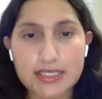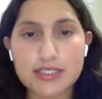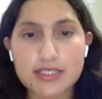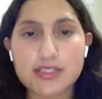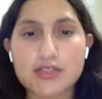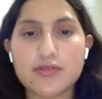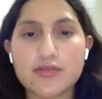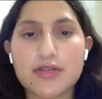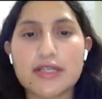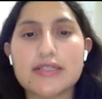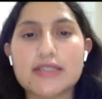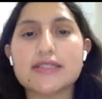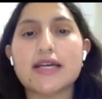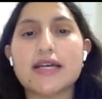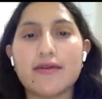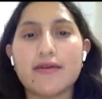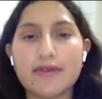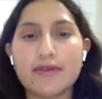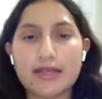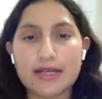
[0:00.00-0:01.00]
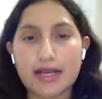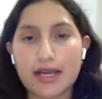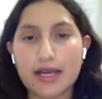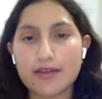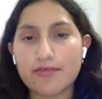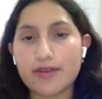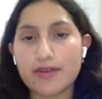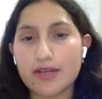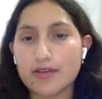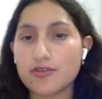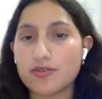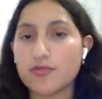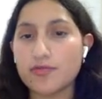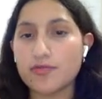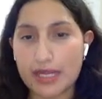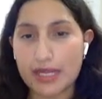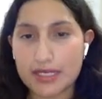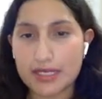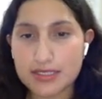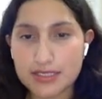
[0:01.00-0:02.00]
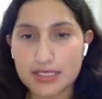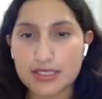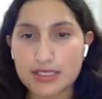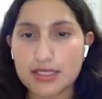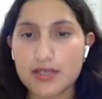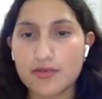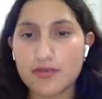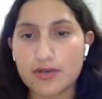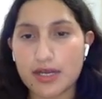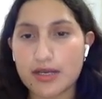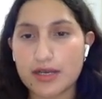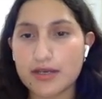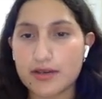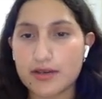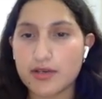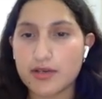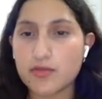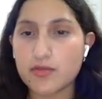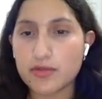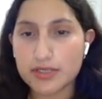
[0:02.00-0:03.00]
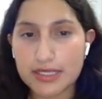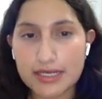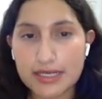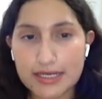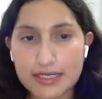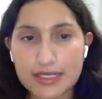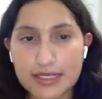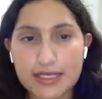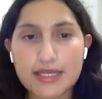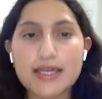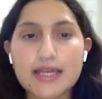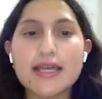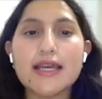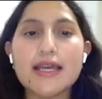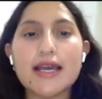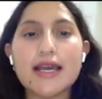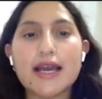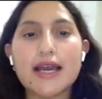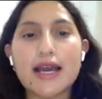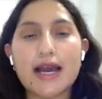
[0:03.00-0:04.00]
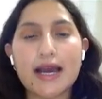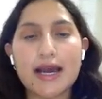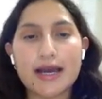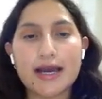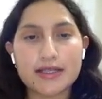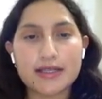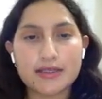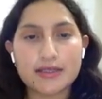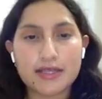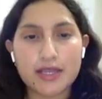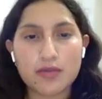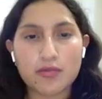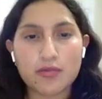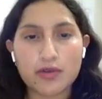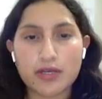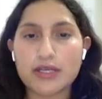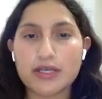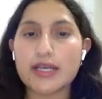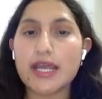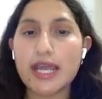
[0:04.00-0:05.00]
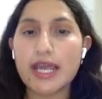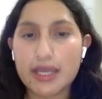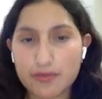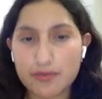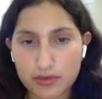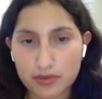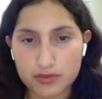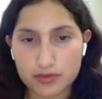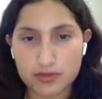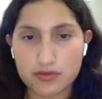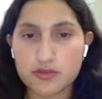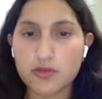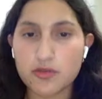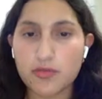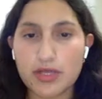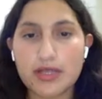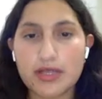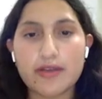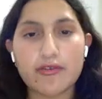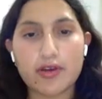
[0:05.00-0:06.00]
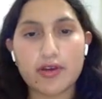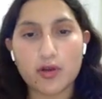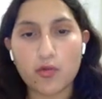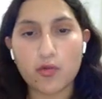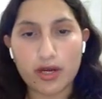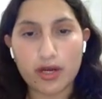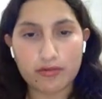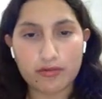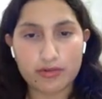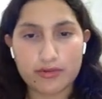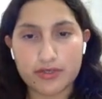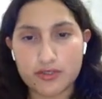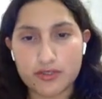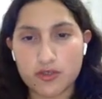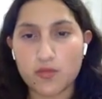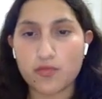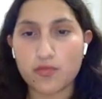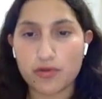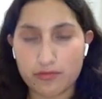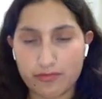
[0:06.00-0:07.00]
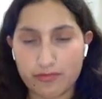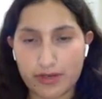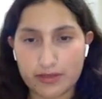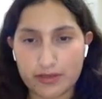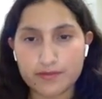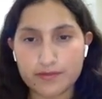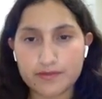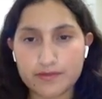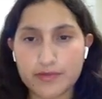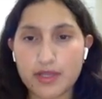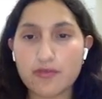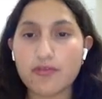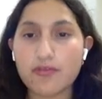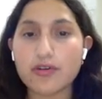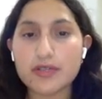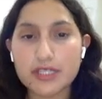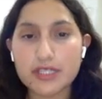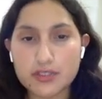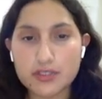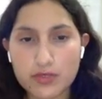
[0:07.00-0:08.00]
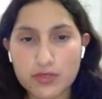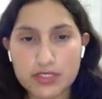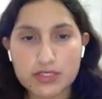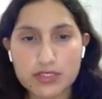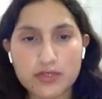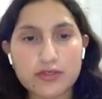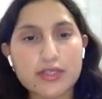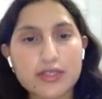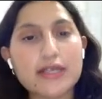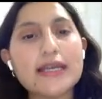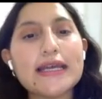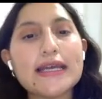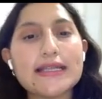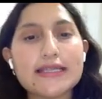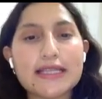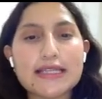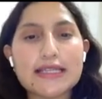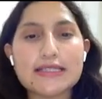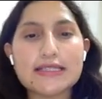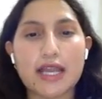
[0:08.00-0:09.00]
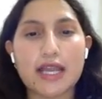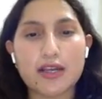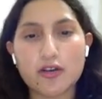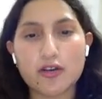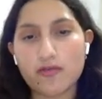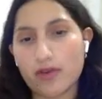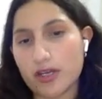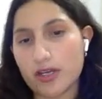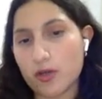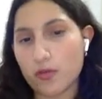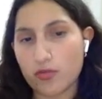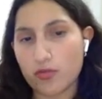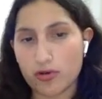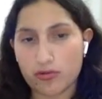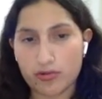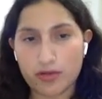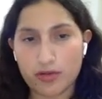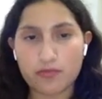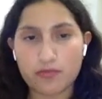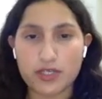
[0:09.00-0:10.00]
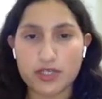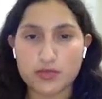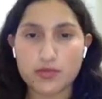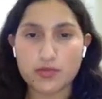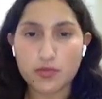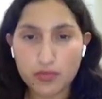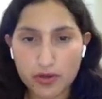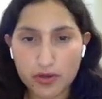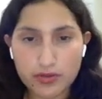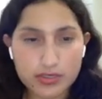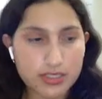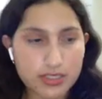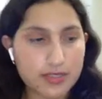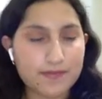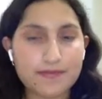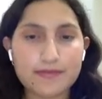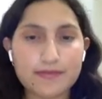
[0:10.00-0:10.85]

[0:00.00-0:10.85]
in students having high failure rates in the online learning modality, and they weren't able to meet the required graduation profile. For this reason, the design of a new program was proposed.